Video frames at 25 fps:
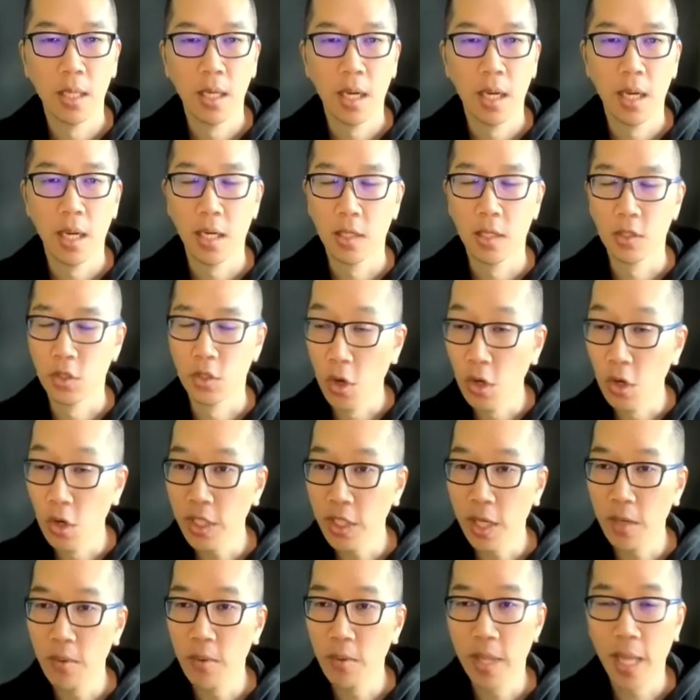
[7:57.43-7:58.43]

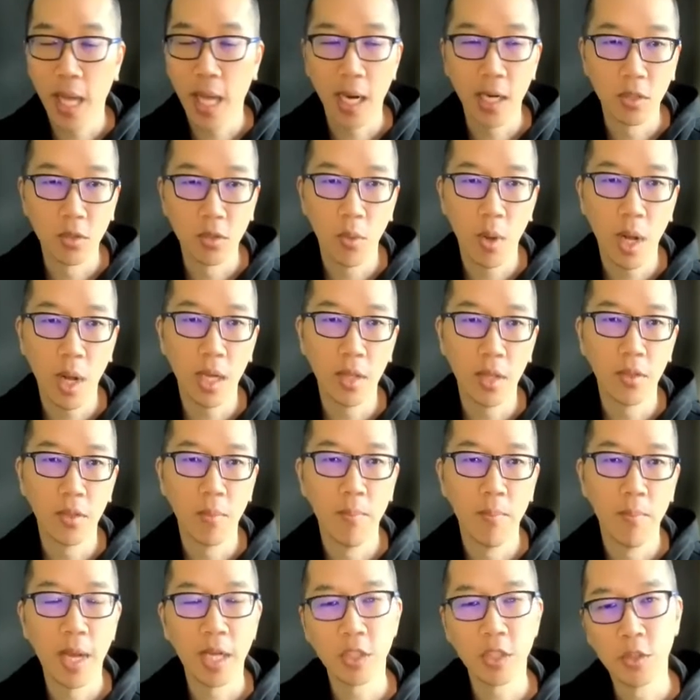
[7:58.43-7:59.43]
Associated with that as well, the
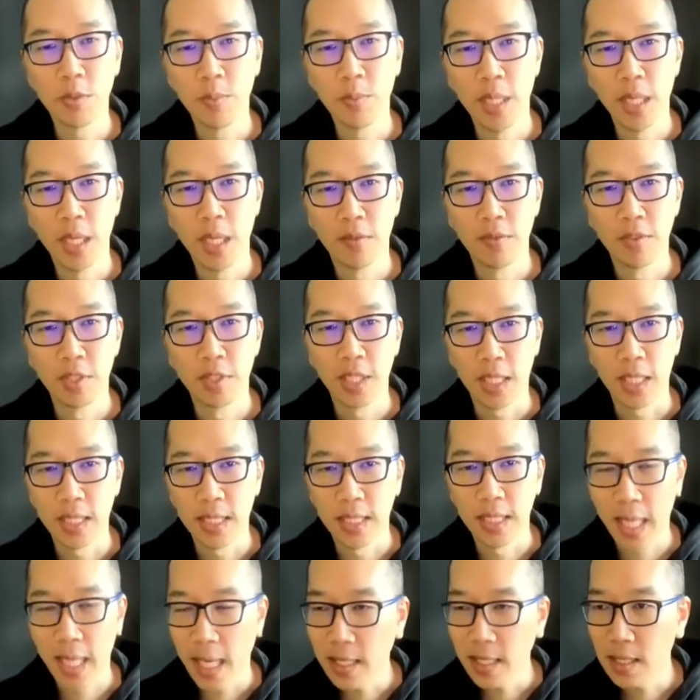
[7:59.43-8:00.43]
measurement of
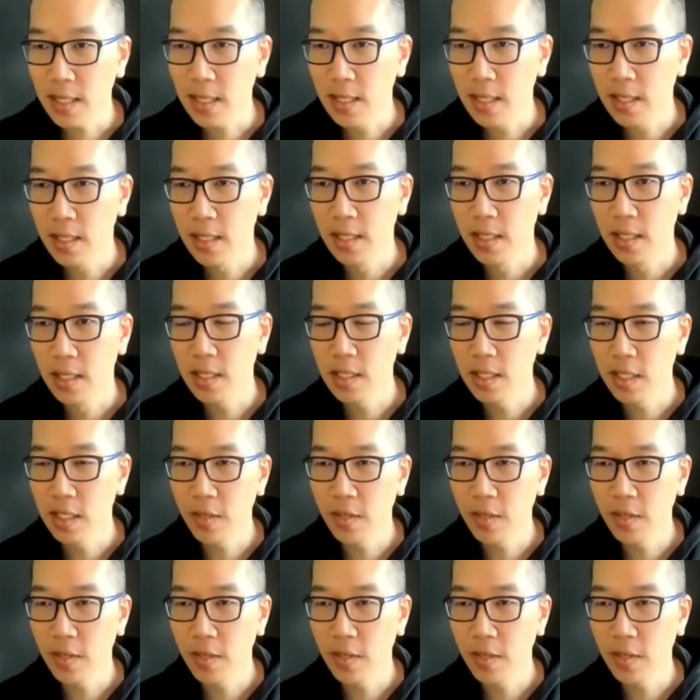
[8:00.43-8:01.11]
success is